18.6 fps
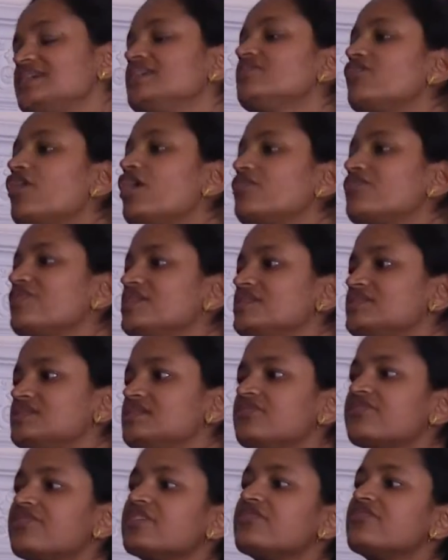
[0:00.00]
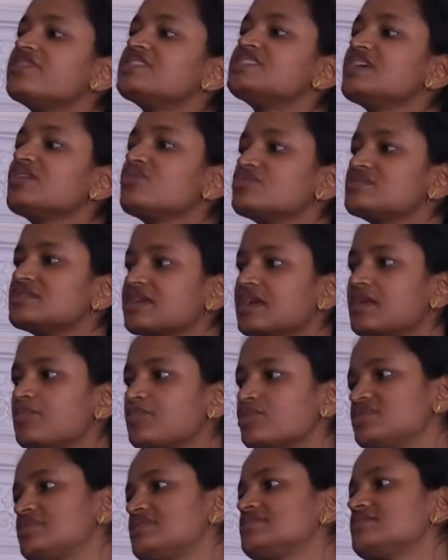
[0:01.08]
involved in different physiological
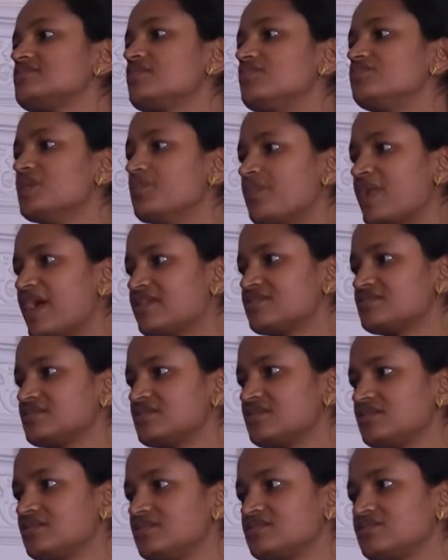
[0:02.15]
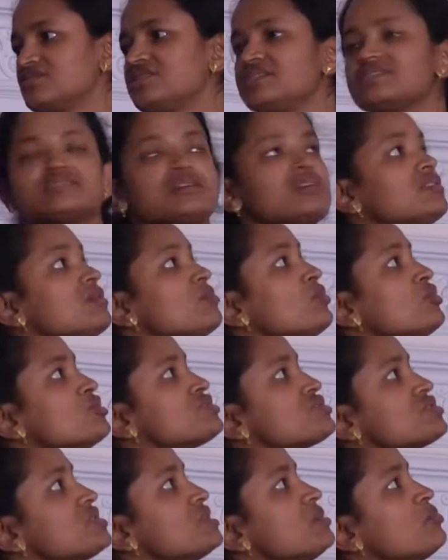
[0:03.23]
processes of the plants. So these are the
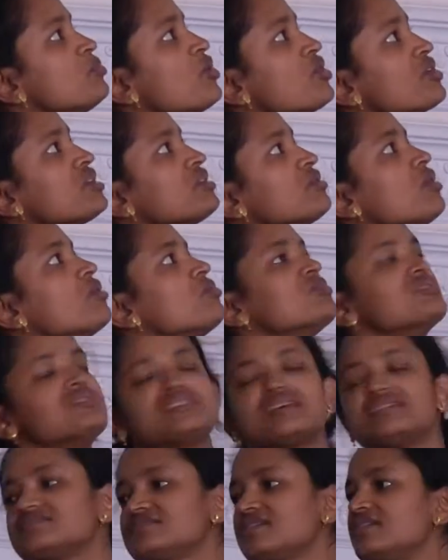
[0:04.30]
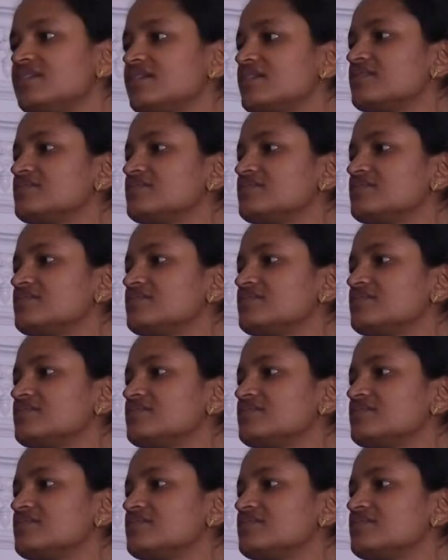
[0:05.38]
most important hormones: sensory,